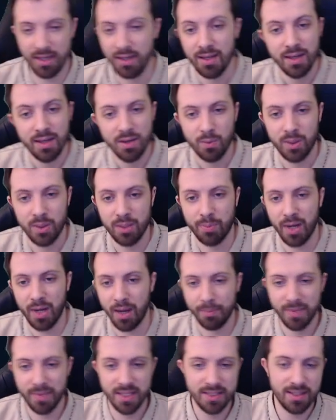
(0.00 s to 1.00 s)
When you
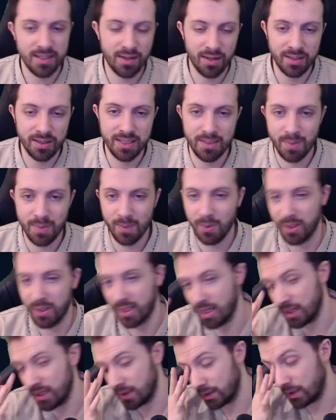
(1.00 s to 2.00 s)
pop this in ulti, people are
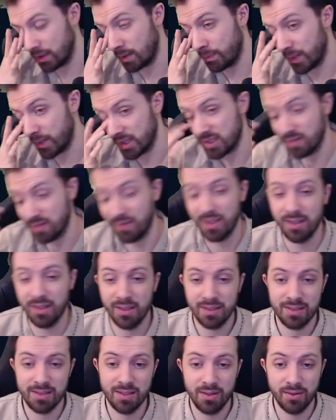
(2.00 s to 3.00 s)
getting a bunch of healing,
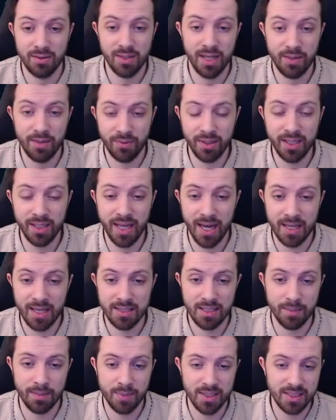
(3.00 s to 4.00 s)
so it really adds
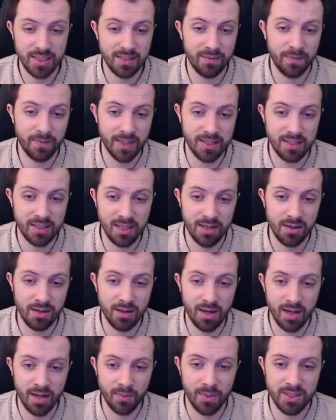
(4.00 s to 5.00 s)
up in team fights later
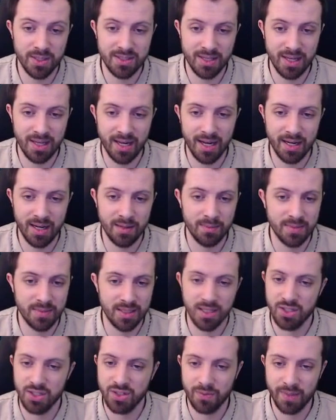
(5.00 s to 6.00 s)
on once you get items like
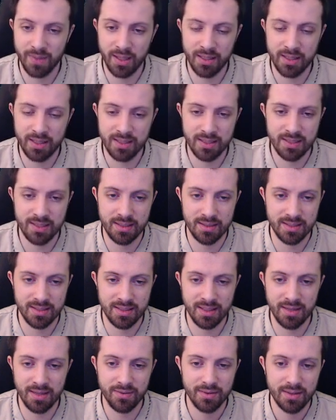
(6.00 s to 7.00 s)
Shirelias and
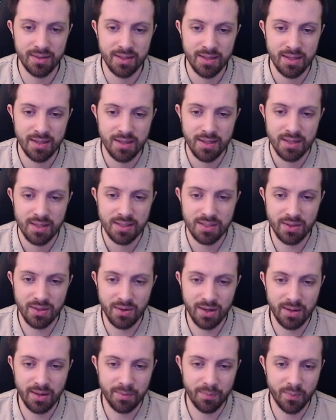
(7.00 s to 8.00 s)
stuff.
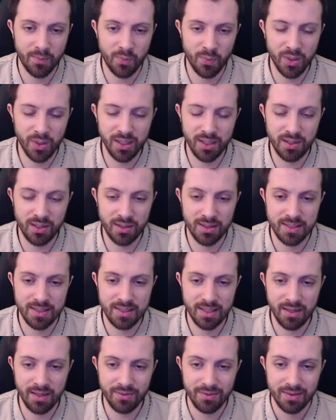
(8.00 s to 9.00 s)
So really good
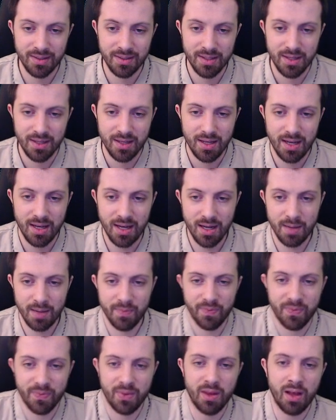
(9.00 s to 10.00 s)
stuff.
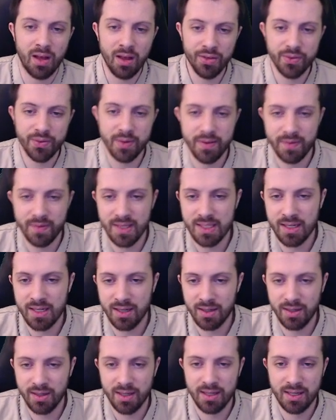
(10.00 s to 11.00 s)
All three of these are
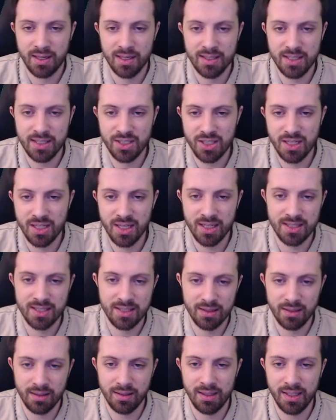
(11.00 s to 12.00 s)
good. Conditioning is
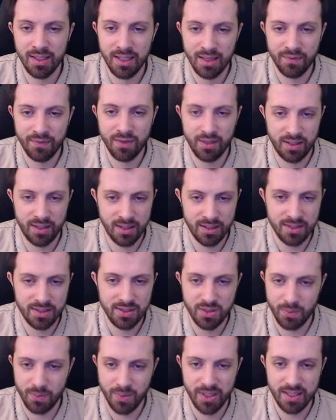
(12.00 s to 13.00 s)
literally if you're in a
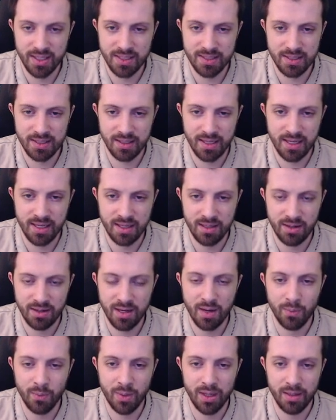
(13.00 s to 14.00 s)
super easy lane and you're
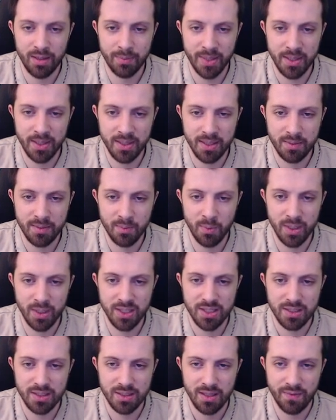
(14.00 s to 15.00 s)
not worried about it,
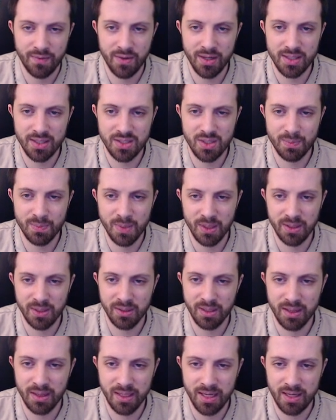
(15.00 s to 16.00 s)
which if you're in a super
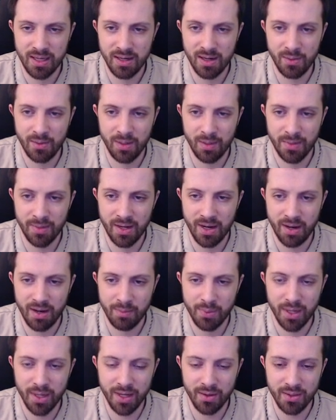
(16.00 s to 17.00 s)
lane and not worried about it, I'd
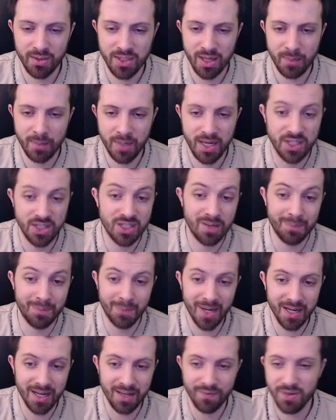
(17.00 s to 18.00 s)
probably go Domination.
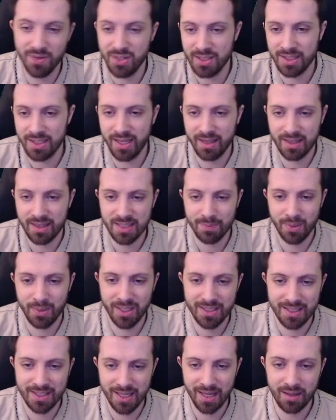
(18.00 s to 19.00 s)
But if you just like this
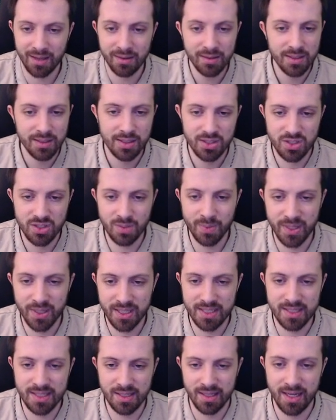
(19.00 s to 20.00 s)
playstyle, super
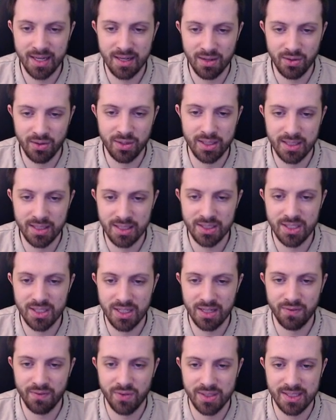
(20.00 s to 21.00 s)
easy lane, go
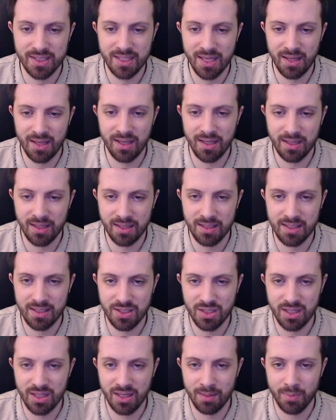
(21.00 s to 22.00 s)
Conditioning. For scaling,
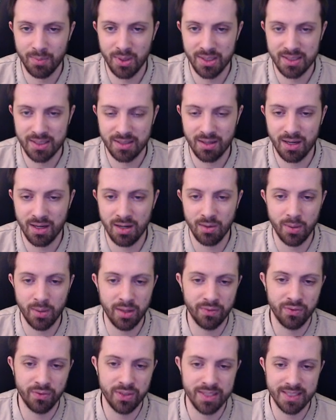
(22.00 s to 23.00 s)
Conditioning plus Gargoyle,
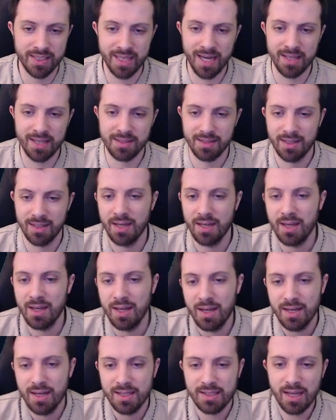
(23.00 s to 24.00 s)
free stats.
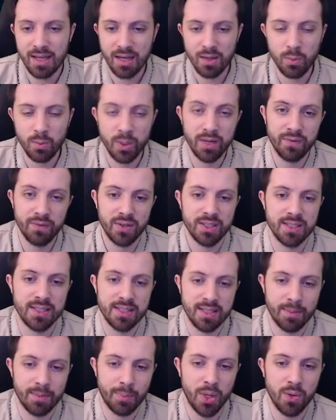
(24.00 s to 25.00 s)
Second Wind versus
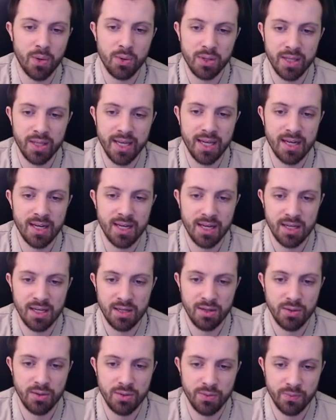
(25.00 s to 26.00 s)
a poke lane and
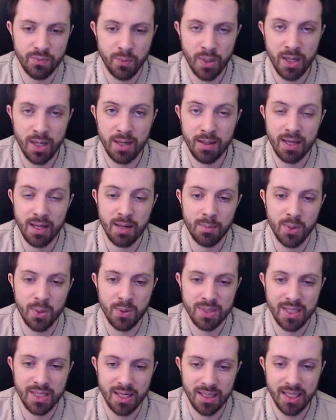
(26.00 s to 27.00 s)
you're worried of getting
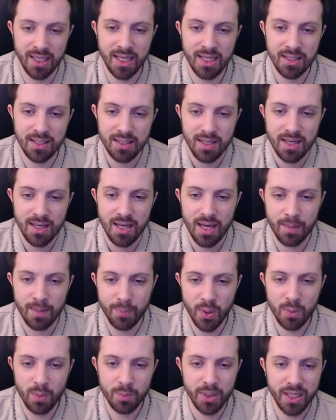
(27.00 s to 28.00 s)
poked out of lane. And
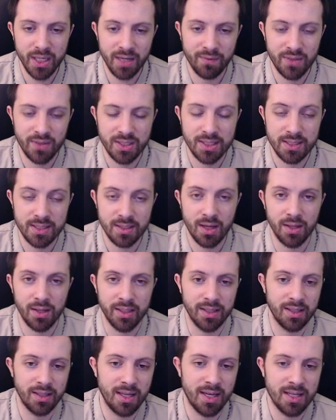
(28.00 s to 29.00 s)
Bone Plating versus
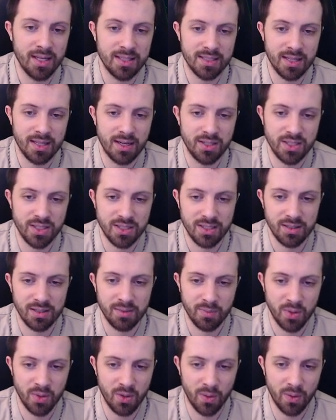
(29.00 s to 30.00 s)
all-in lanes that are just
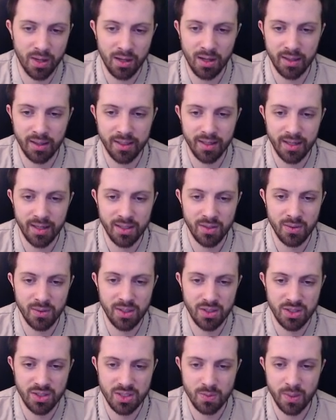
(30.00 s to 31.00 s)
going all in on you and you
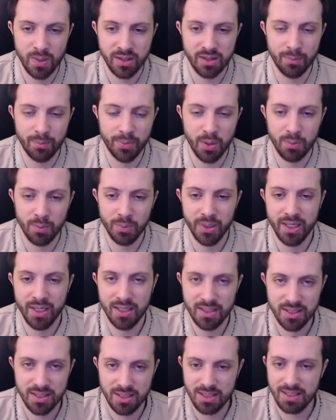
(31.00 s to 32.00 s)
just want the Bone Plating
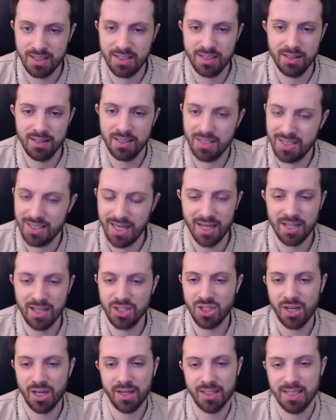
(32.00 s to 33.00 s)
to just take a
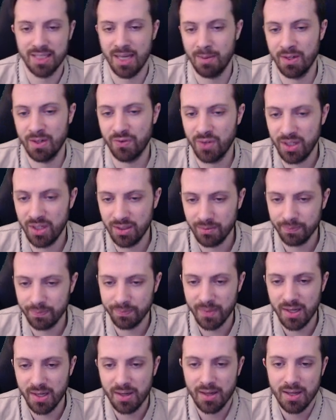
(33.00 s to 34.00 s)
chunk of damage for you.
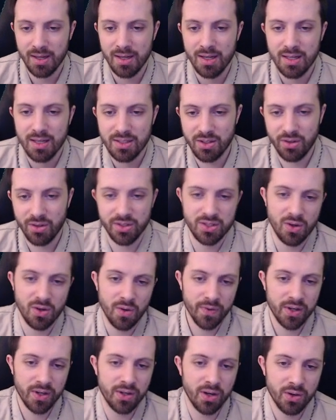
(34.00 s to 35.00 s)
So there's
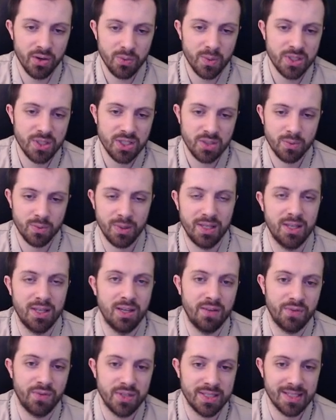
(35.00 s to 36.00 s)
Overgrowth, which is really
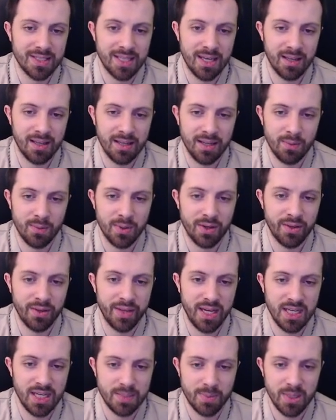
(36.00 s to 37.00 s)
good for scaling with all the
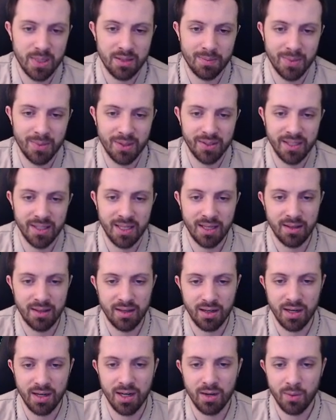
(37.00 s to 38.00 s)
HP you're building and the
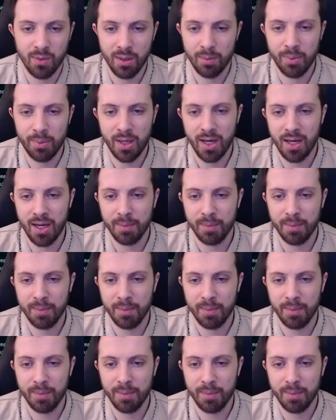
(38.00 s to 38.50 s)
Gargoyle pop.